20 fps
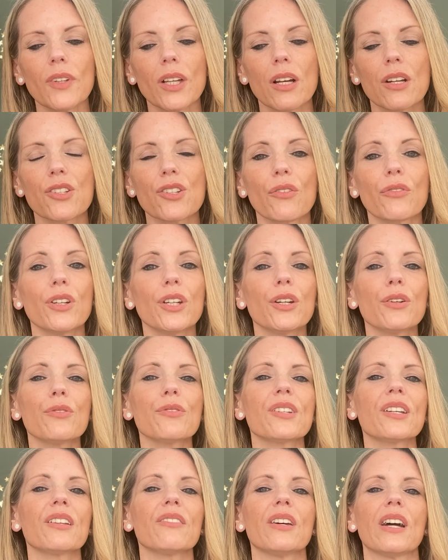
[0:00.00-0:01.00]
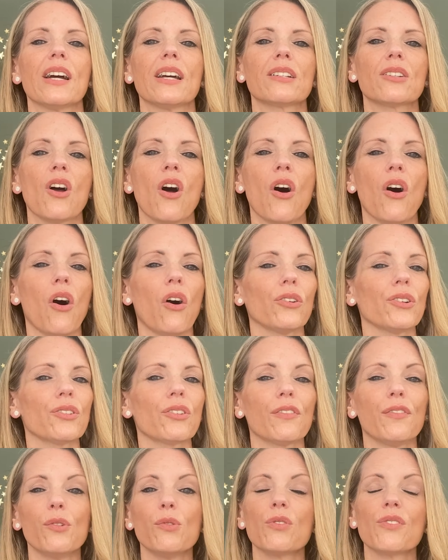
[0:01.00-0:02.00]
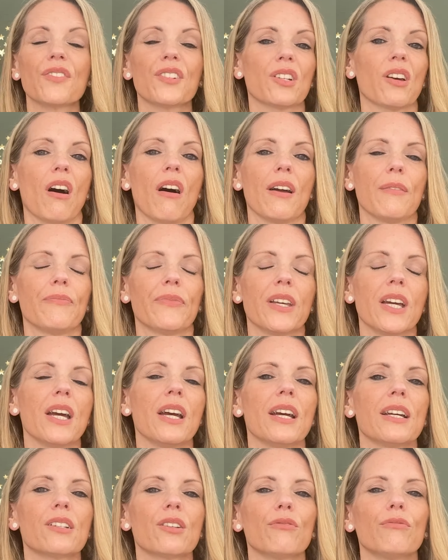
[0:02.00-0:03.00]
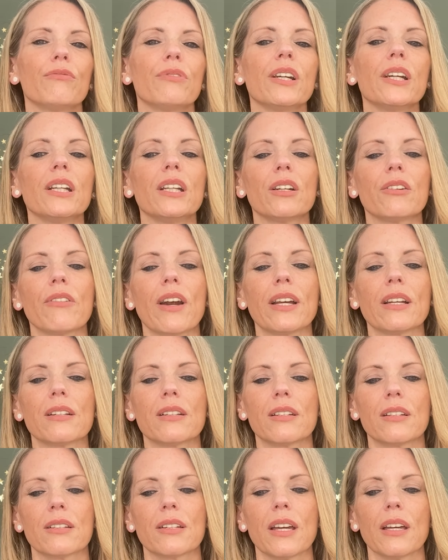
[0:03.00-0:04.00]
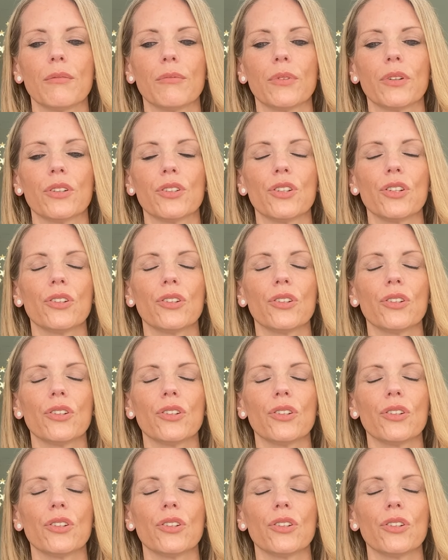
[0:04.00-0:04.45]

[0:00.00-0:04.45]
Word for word: So using this on and off all of the time is a really great statement.